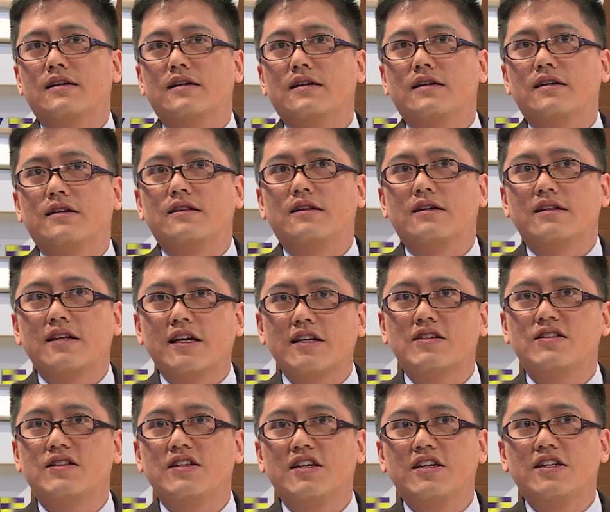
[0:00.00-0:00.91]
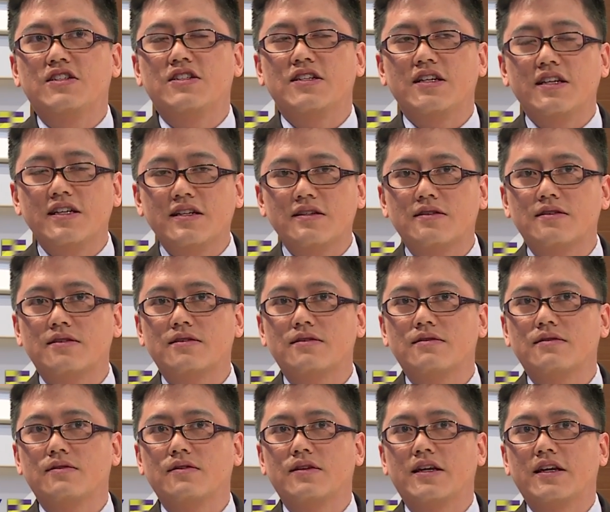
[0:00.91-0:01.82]
the next stage
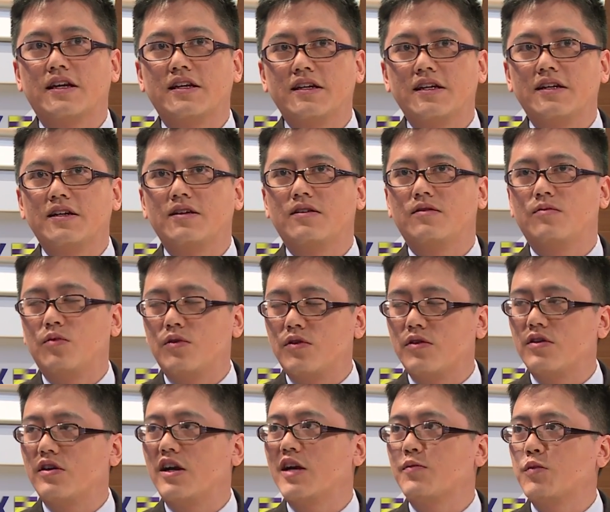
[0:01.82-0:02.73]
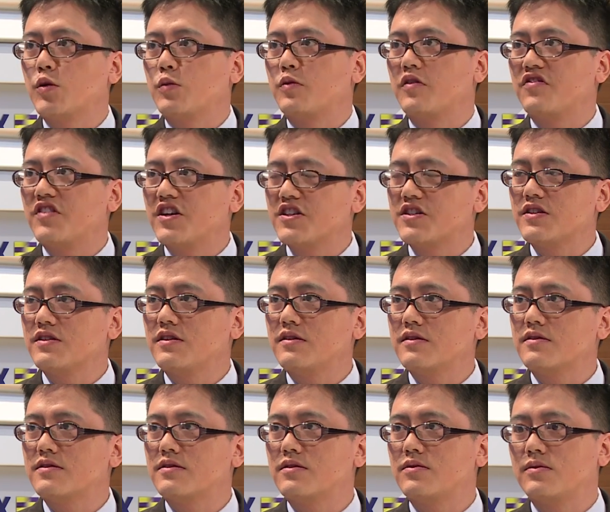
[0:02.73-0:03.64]
is getting more IPO
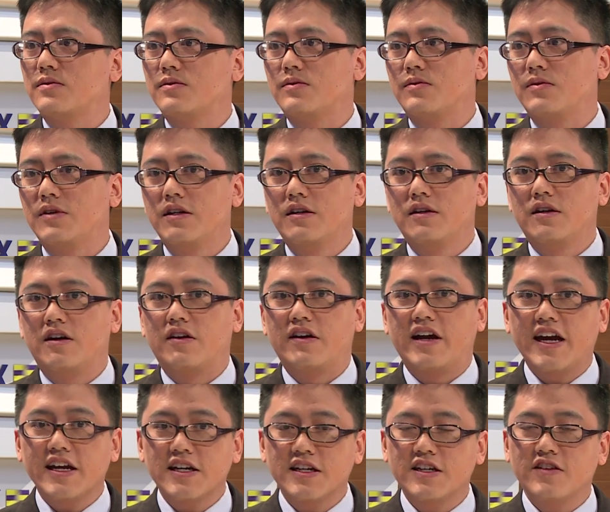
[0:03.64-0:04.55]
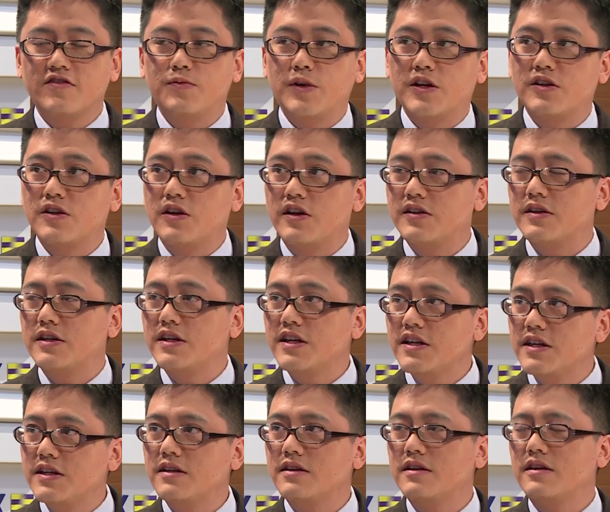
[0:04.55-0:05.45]
professionals who are active but not
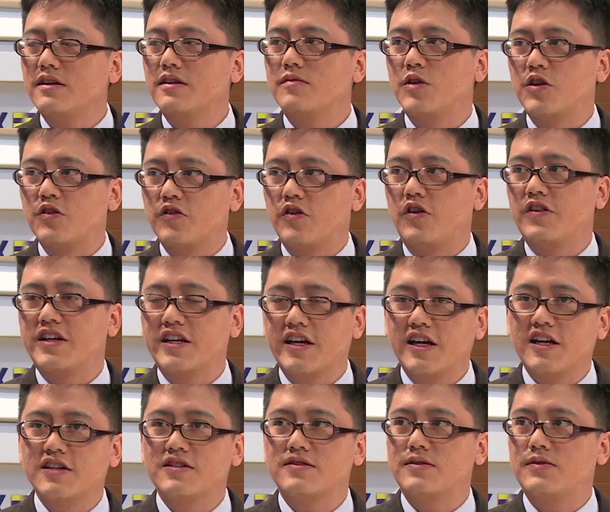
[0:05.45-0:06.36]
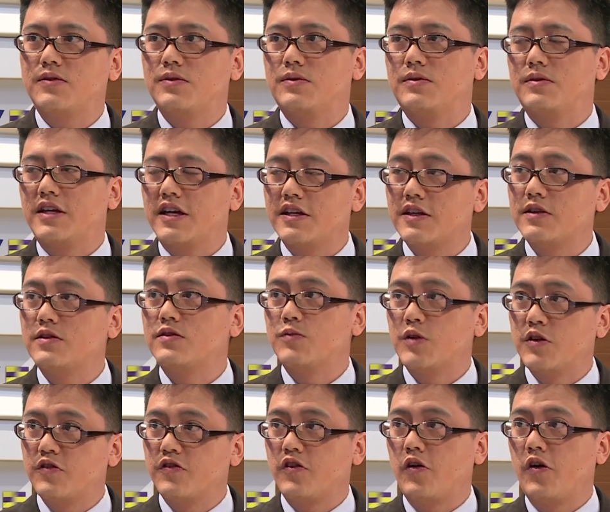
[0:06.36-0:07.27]
in mineral oil and gas to get into
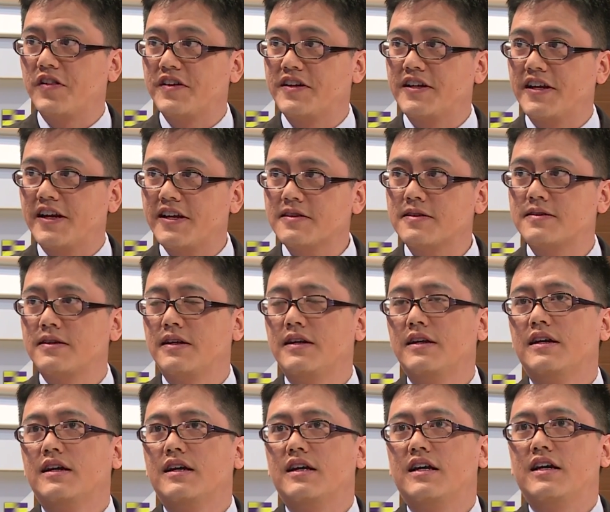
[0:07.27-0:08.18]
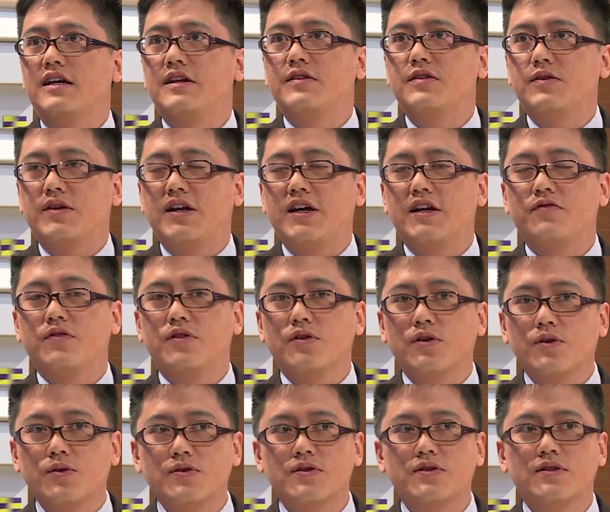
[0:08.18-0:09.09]
mineral oil and gas, and to have
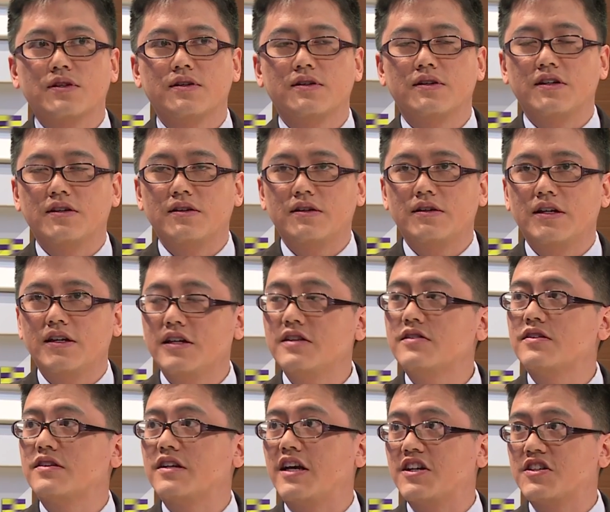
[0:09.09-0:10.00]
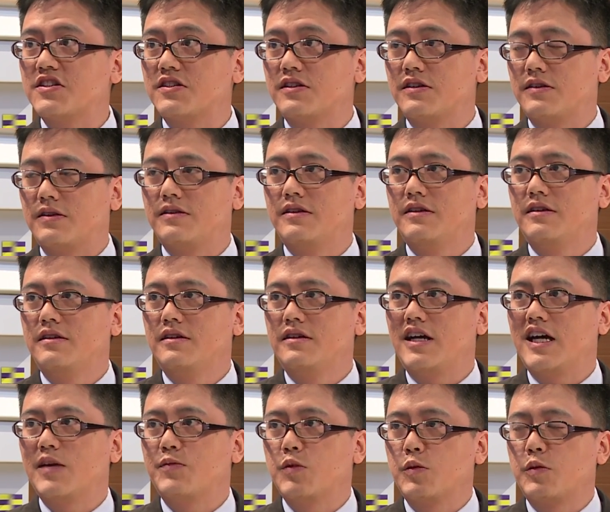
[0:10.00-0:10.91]
those international
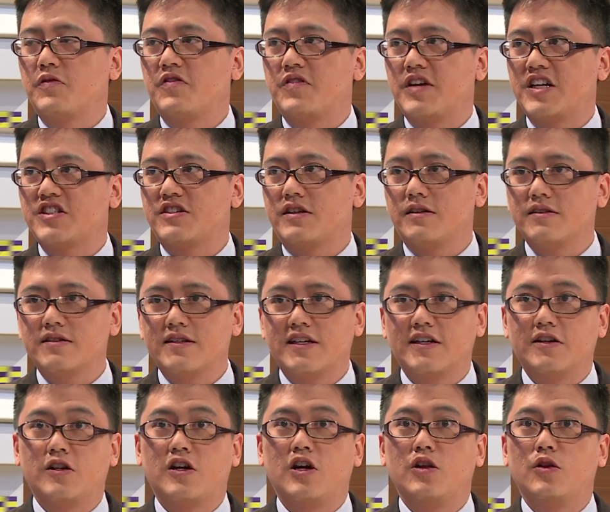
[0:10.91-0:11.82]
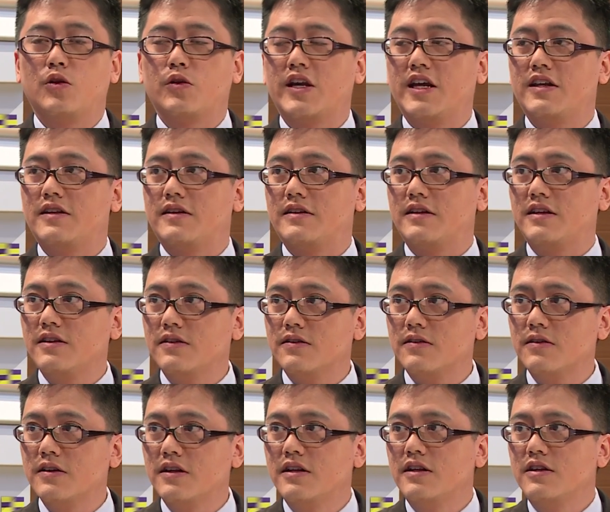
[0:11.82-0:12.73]
IPO professionals that are not located
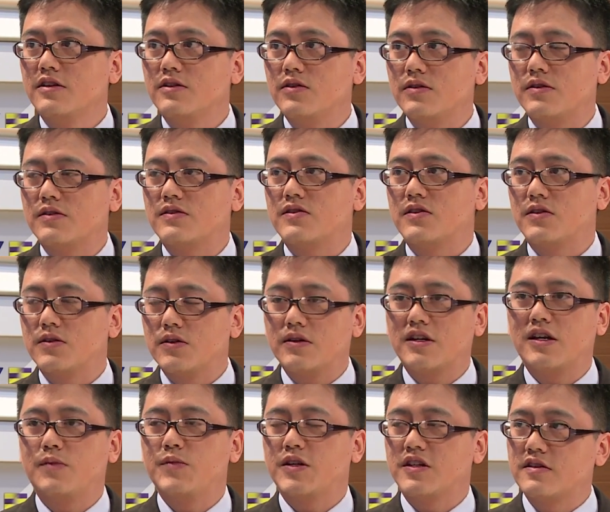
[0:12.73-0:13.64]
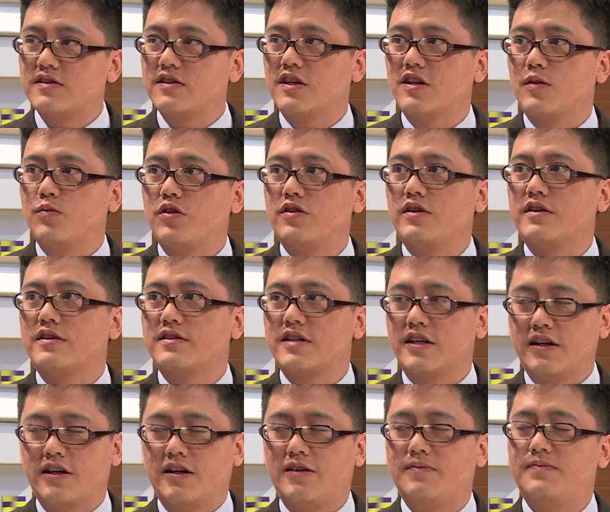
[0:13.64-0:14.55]
here to consider coming to Singapore to
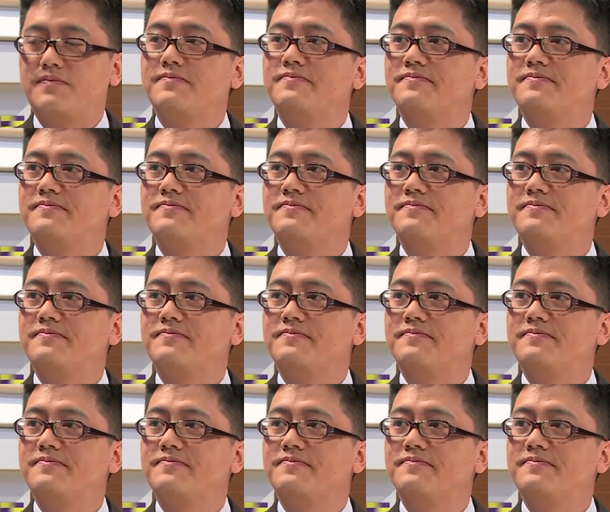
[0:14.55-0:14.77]
setting up.